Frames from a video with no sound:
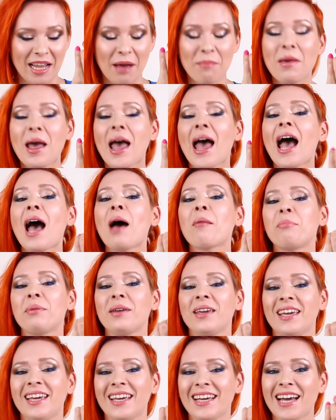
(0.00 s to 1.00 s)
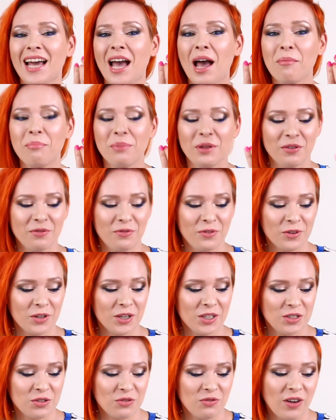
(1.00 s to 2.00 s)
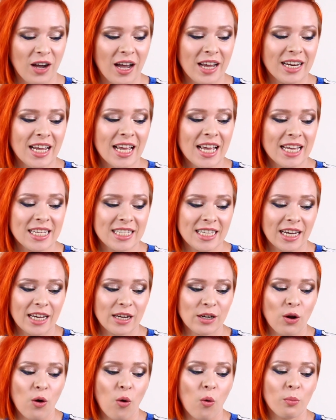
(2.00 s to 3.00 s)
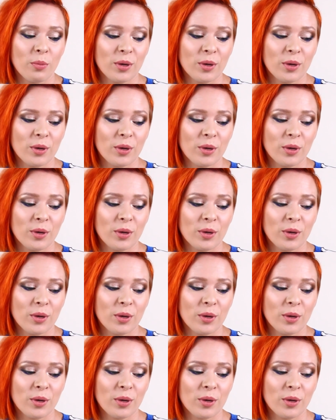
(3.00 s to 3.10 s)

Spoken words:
I'm happy for it to find second home,